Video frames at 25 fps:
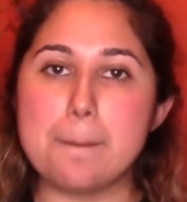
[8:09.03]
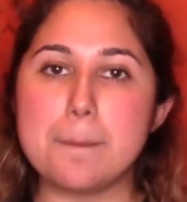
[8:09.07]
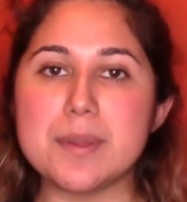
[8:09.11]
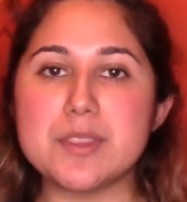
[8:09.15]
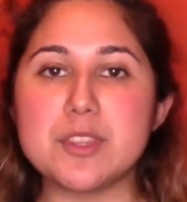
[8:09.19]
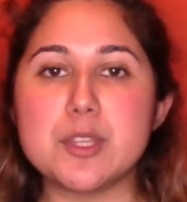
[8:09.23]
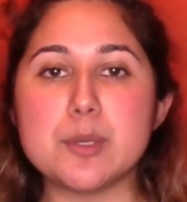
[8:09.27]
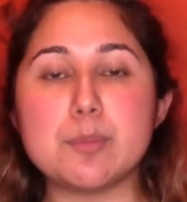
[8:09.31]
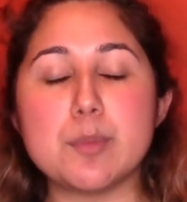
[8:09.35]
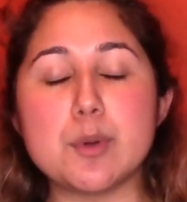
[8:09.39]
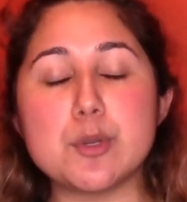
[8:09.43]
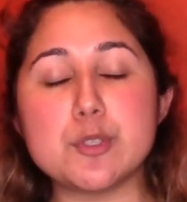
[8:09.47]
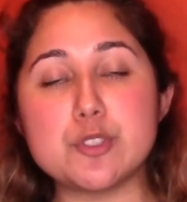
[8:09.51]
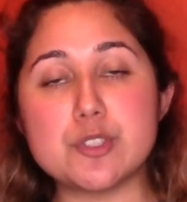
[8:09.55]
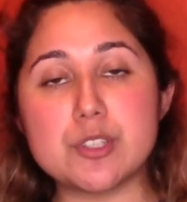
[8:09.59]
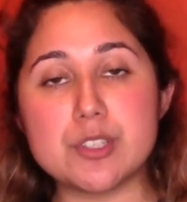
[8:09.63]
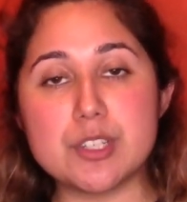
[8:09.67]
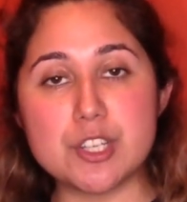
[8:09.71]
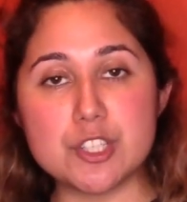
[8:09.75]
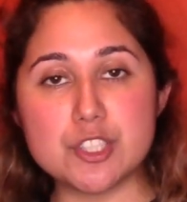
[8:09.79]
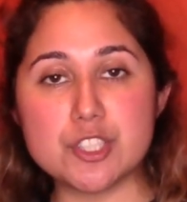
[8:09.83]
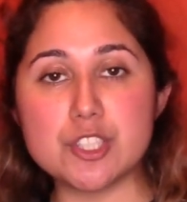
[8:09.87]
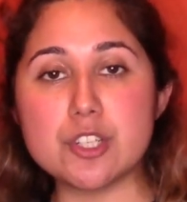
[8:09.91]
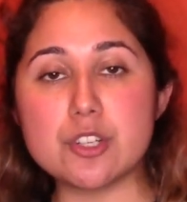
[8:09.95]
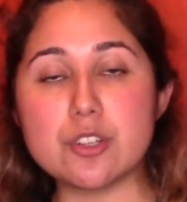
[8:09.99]
but the most
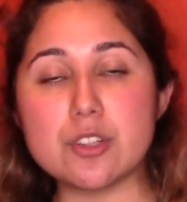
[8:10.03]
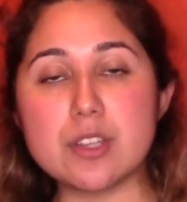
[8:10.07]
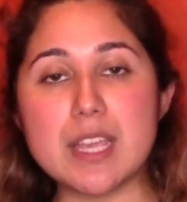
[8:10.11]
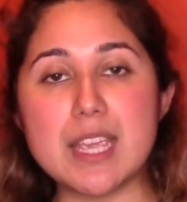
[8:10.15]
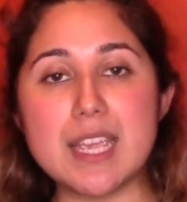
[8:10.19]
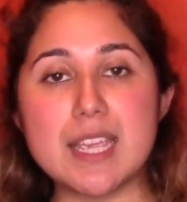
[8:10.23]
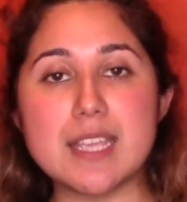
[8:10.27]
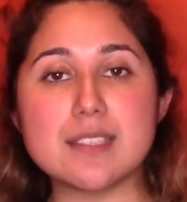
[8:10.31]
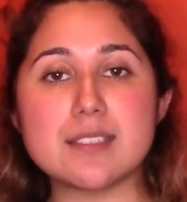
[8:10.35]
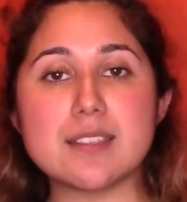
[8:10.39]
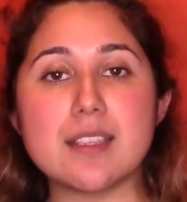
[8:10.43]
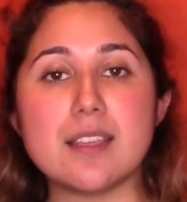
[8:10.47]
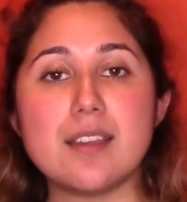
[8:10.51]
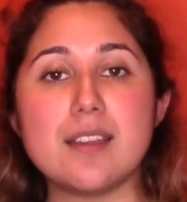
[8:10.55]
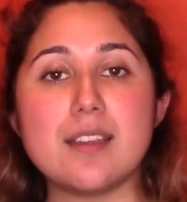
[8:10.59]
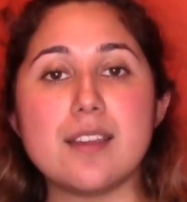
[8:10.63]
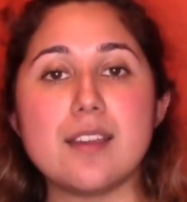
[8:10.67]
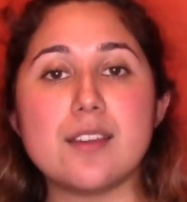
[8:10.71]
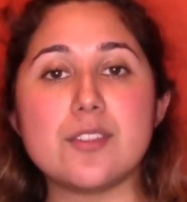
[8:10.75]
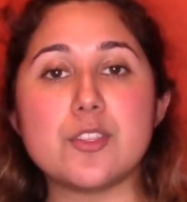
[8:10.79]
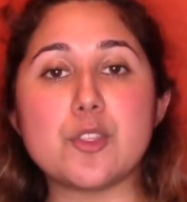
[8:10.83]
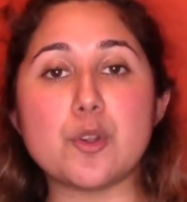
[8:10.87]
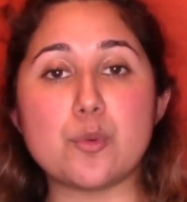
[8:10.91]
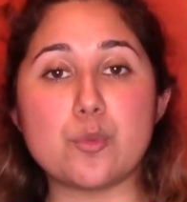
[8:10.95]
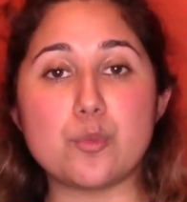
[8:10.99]
traditional is
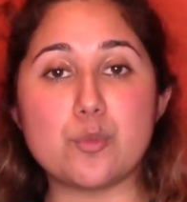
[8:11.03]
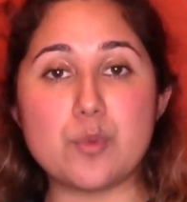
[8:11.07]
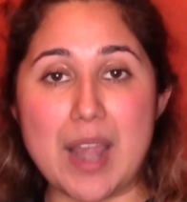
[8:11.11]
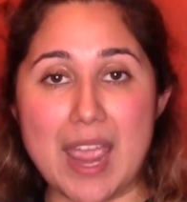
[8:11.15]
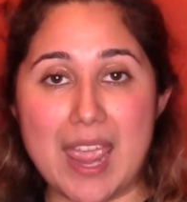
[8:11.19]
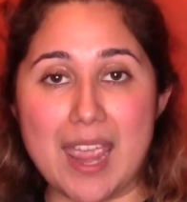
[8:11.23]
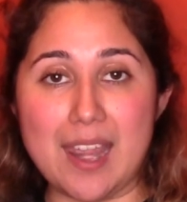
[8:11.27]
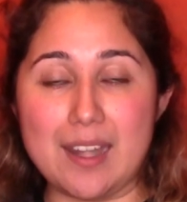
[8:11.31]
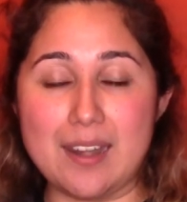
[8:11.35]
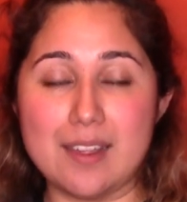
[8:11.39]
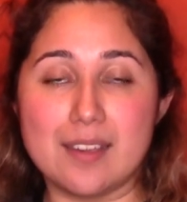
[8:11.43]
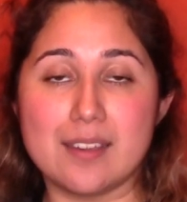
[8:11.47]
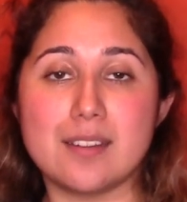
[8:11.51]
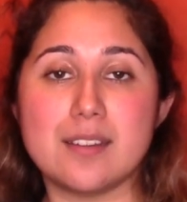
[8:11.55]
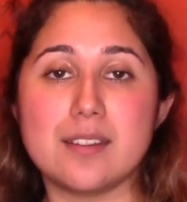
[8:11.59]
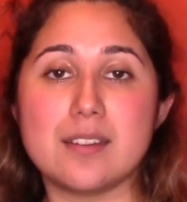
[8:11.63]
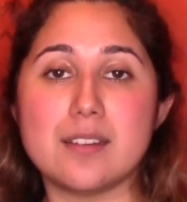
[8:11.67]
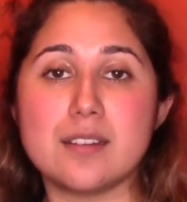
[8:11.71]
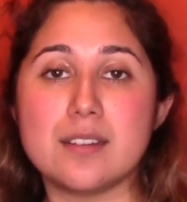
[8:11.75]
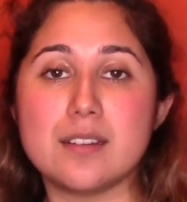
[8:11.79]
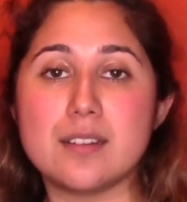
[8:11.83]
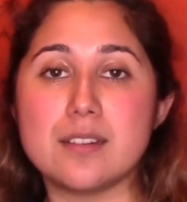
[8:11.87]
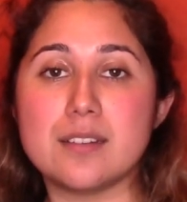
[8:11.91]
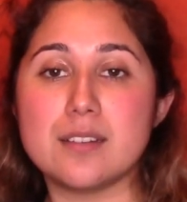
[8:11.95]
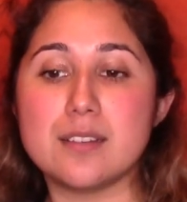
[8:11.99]
the red
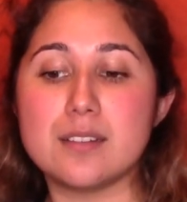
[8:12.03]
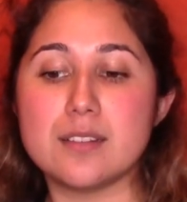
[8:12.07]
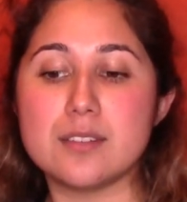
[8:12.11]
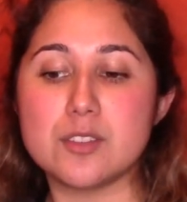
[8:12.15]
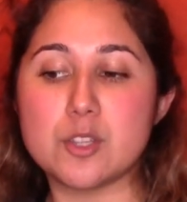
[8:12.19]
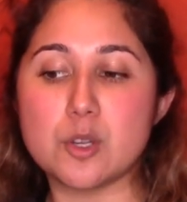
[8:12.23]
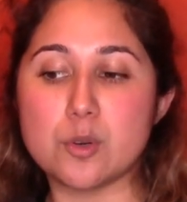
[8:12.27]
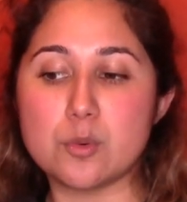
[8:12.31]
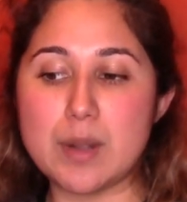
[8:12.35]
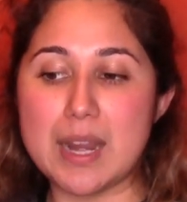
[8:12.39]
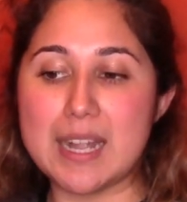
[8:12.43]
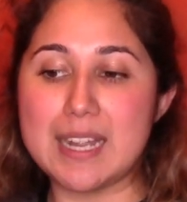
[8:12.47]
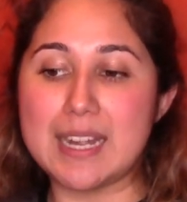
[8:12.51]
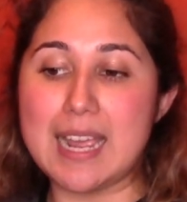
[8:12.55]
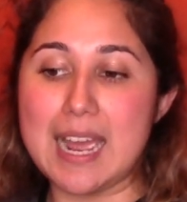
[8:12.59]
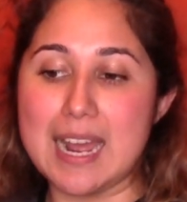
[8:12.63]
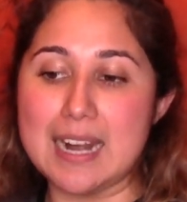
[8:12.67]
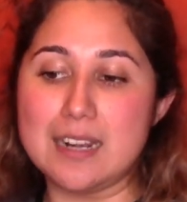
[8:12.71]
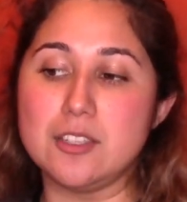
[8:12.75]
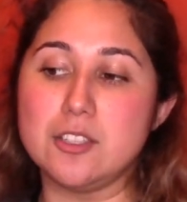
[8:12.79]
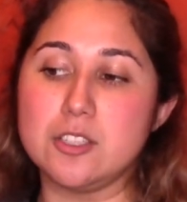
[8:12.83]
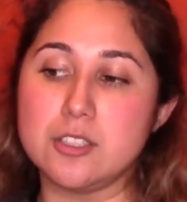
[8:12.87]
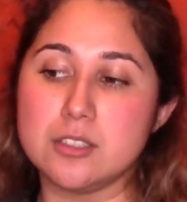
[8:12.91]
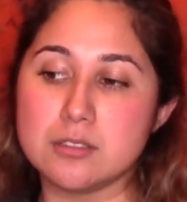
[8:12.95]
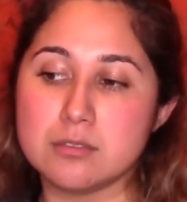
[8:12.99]

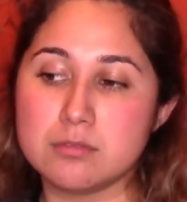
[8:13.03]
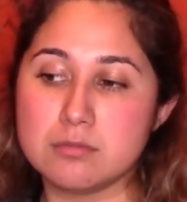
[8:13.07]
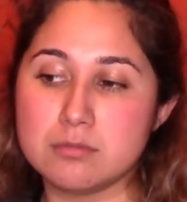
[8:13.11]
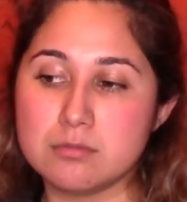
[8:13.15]
caldo.